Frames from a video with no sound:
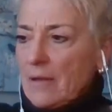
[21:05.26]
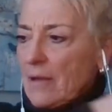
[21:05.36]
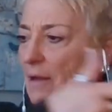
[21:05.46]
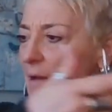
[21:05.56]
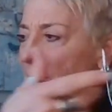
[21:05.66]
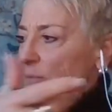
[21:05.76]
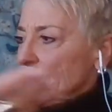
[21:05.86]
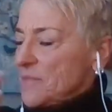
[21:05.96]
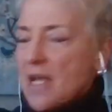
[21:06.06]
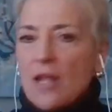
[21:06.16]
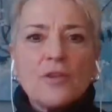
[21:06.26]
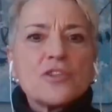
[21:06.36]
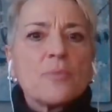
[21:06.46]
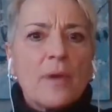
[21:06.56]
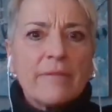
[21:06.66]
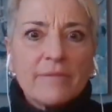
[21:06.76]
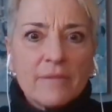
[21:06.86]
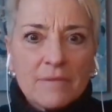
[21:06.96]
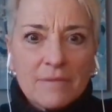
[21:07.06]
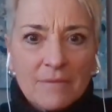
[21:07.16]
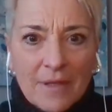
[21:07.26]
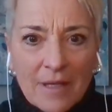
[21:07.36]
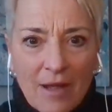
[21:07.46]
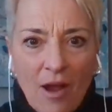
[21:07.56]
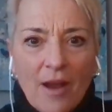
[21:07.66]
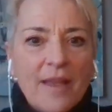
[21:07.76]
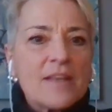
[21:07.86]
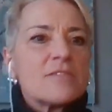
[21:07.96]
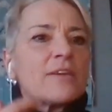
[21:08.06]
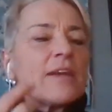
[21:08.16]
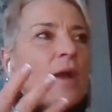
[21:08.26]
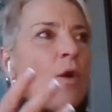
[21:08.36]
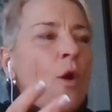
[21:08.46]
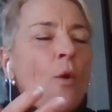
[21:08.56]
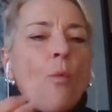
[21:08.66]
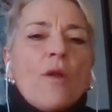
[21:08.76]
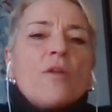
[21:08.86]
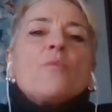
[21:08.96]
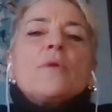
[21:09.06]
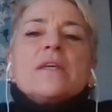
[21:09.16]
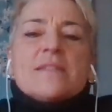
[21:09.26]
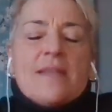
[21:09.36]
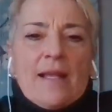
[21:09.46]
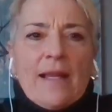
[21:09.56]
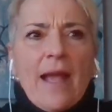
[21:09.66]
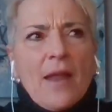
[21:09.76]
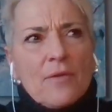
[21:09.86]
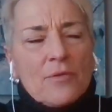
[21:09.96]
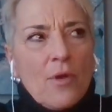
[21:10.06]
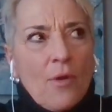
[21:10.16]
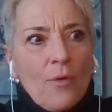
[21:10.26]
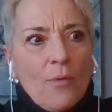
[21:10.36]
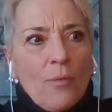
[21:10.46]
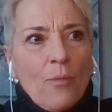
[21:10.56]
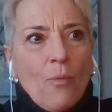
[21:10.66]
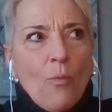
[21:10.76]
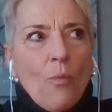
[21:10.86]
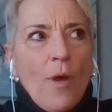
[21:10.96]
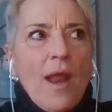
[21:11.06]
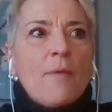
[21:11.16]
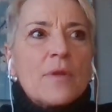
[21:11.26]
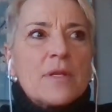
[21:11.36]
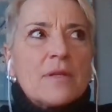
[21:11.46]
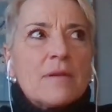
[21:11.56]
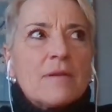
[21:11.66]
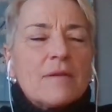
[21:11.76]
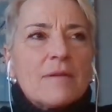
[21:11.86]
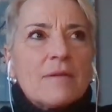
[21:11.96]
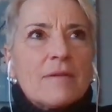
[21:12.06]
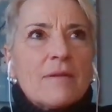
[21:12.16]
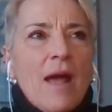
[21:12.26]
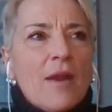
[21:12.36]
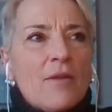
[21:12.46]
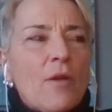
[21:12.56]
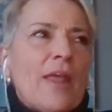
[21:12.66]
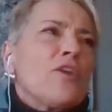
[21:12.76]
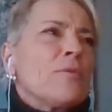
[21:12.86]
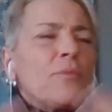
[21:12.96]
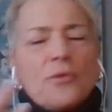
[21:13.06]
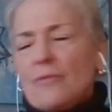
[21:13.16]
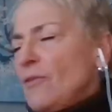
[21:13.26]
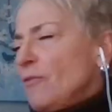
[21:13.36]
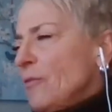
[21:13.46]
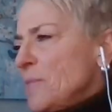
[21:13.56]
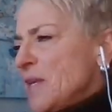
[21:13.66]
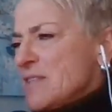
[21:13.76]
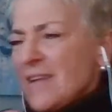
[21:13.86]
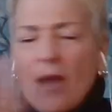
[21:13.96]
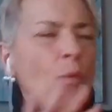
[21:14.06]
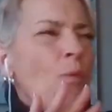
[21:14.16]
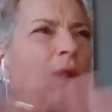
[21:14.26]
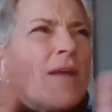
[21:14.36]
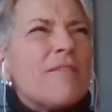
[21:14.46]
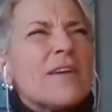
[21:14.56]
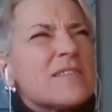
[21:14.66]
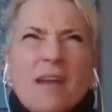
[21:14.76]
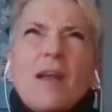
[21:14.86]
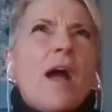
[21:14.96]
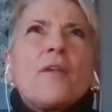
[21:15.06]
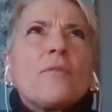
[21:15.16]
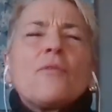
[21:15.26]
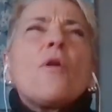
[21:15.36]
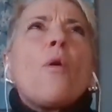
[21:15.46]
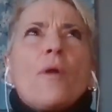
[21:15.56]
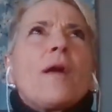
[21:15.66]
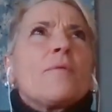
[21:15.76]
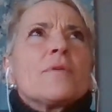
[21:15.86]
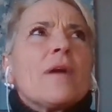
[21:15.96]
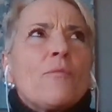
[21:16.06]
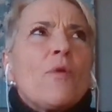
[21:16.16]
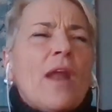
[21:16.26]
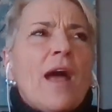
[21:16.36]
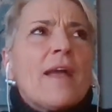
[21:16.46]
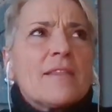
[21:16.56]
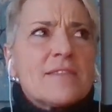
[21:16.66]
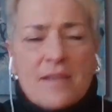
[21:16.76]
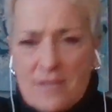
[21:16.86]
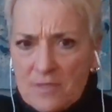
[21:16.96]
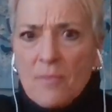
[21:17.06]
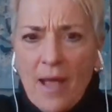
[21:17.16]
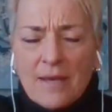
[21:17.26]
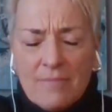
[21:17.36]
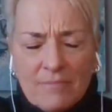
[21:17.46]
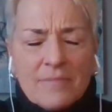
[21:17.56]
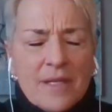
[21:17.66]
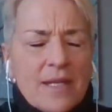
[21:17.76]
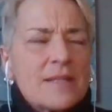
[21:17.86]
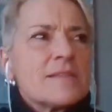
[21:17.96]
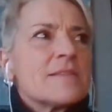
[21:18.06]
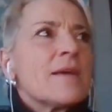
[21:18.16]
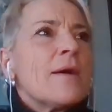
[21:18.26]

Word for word: uh, Taylor Swift, our kids looking at what are we saying? Like I don't know what I would. I don't like you're beautiful from the inside out. Whatever it is, I, I don't know what I would what I had said to my kids.